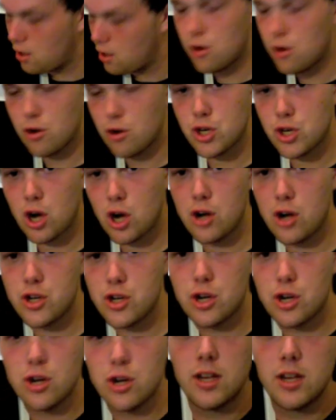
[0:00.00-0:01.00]
Your
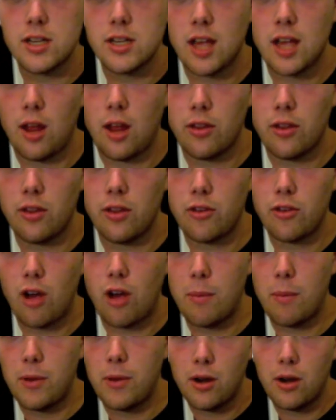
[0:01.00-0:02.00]
charger is held in the
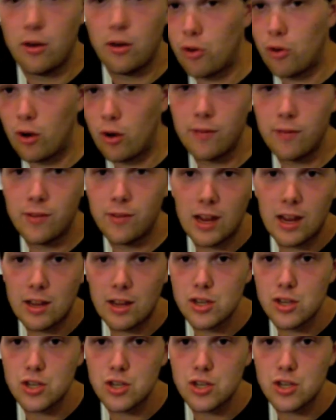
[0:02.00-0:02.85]
top here. Sorry, I've taken this